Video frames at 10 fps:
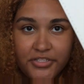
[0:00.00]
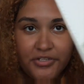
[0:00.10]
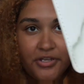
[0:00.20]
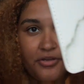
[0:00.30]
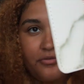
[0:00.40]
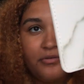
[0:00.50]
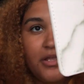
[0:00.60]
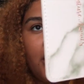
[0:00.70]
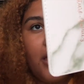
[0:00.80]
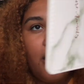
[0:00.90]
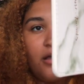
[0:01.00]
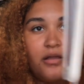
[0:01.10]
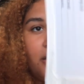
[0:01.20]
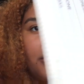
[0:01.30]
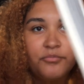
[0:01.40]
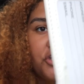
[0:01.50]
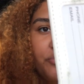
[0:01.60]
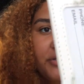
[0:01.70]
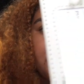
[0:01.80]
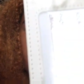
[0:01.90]
so you know um, you
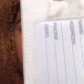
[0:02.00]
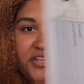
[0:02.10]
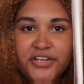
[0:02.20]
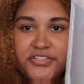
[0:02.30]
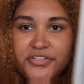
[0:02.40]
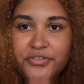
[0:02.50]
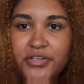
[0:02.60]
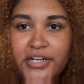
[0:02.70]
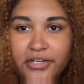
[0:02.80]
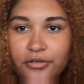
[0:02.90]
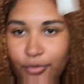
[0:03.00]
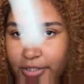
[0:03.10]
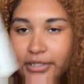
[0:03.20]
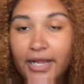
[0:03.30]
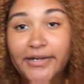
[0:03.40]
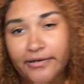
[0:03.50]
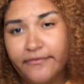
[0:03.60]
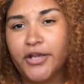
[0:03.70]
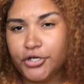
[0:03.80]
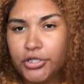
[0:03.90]
can put this on there so you can quickly
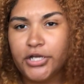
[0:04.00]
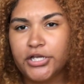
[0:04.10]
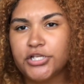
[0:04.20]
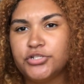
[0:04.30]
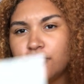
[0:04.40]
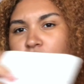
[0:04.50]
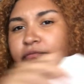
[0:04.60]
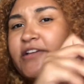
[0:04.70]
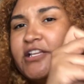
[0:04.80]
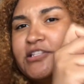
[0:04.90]
identify your luggage or if it